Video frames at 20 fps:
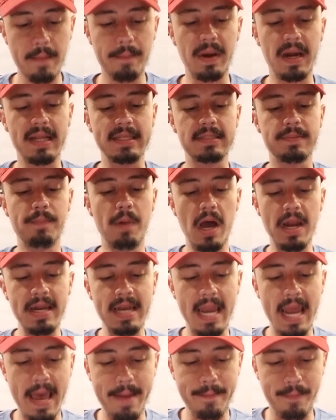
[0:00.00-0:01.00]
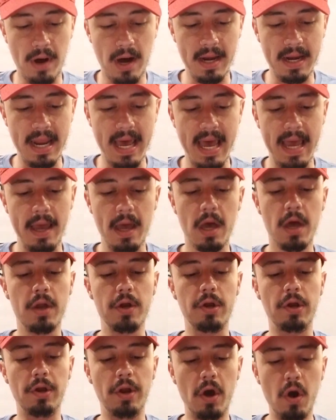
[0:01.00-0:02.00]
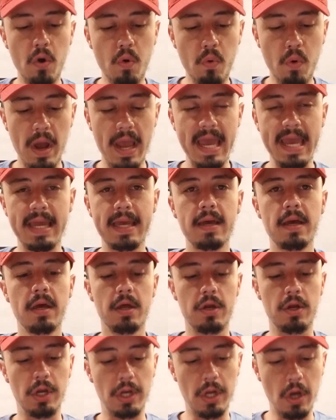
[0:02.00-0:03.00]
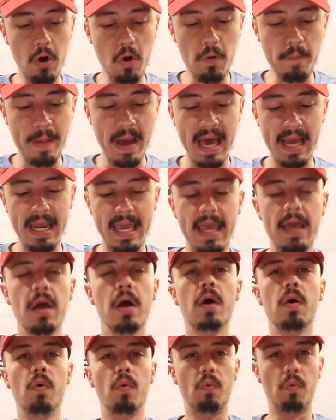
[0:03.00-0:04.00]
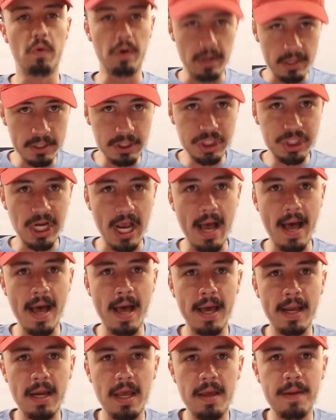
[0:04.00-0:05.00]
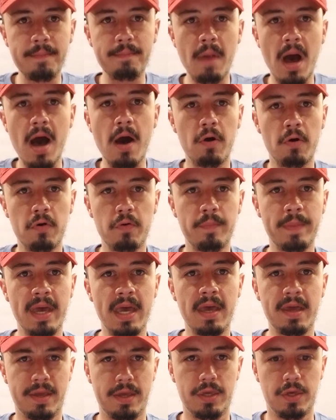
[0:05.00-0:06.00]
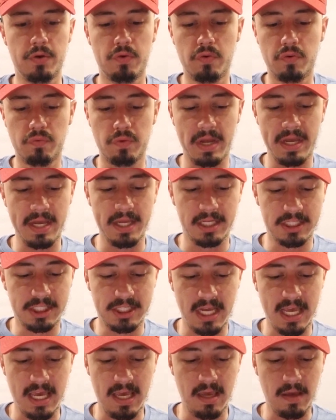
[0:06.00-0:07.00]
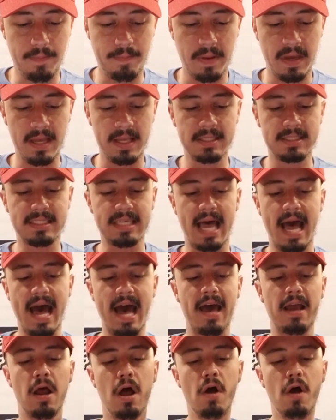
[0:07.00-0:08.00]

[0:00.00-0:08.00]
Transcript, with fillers: But it's Monday, Monday, new week, new Benny, one shining moment you reach deep inside.